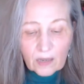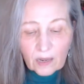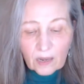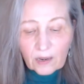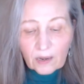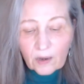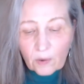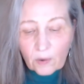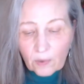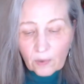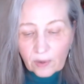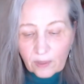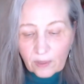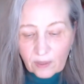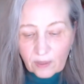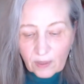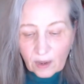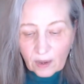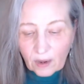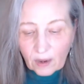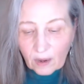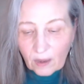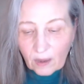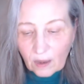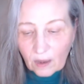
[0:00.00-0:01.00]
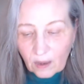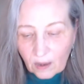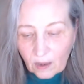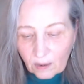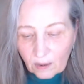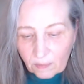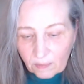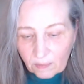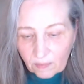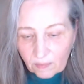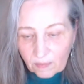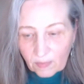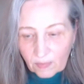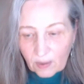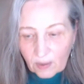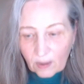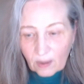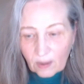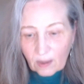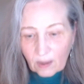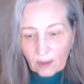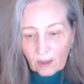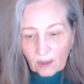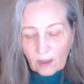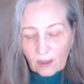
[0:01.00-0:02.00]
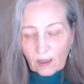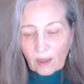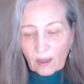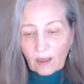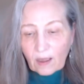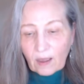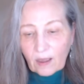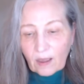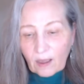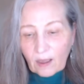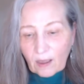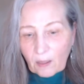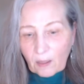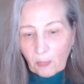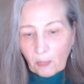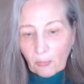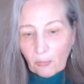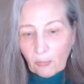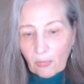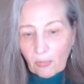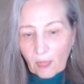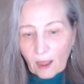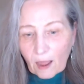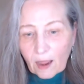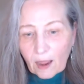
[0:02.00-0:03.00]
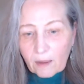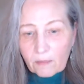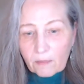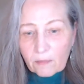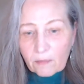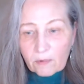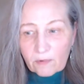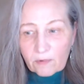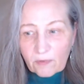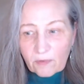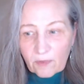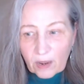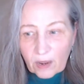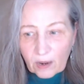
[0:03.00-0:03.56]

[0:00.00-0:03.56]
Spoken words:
I'll tell you one thing. I'm